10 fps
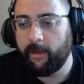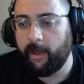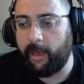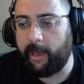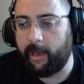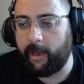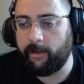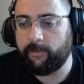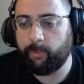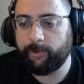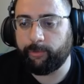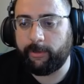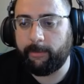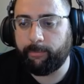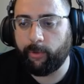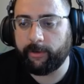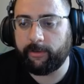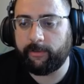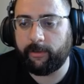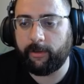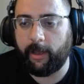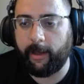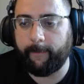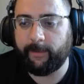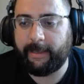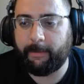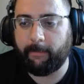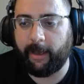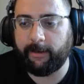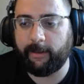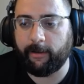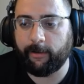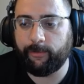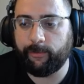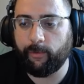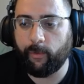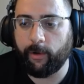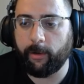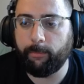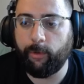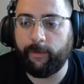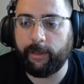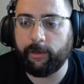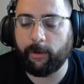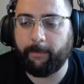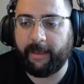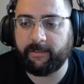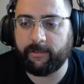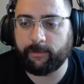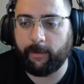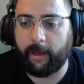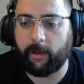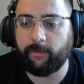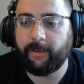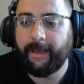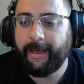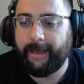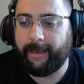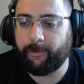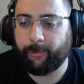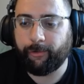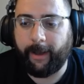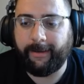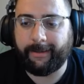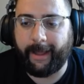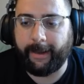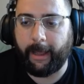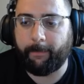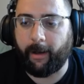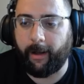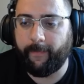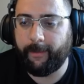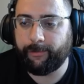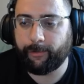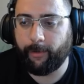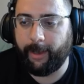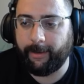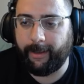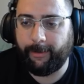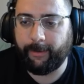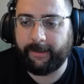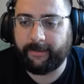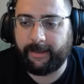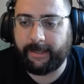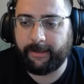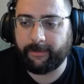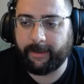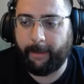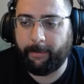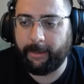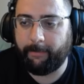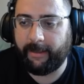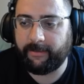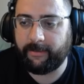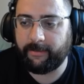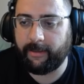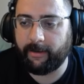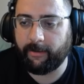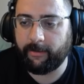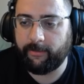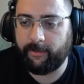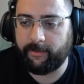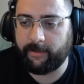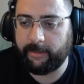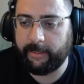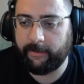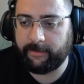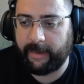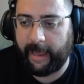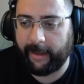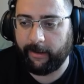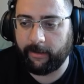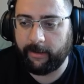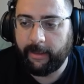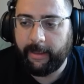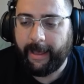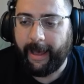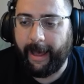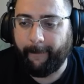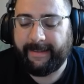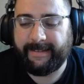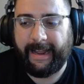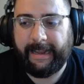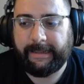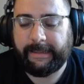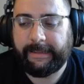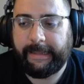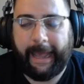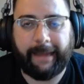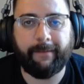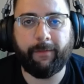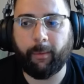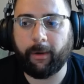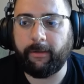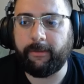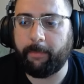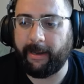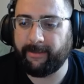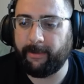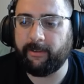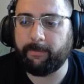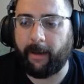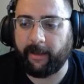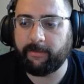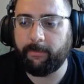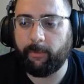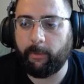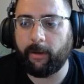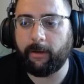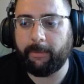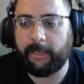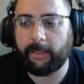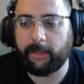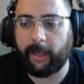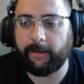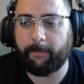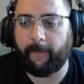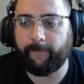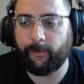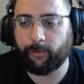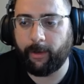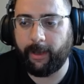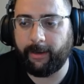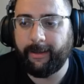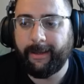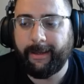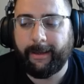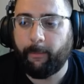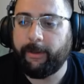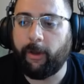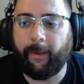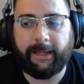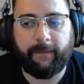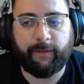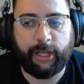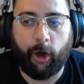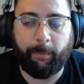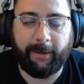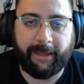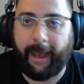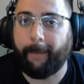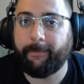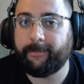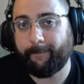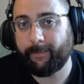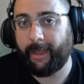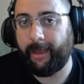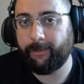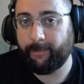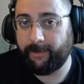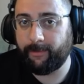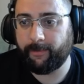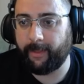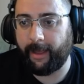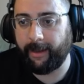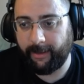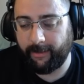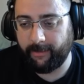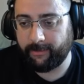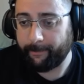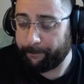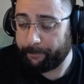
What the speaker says: And what's really important to keep in mind here is you're moving your bases around is we're trying to line up on this grid. And you can see there's a couple of bases that are just a little staggered. It's not the end of the world, but as much as possible, we want to be lined up on this grid. We don't want to leave any open gaps. And the reason for that is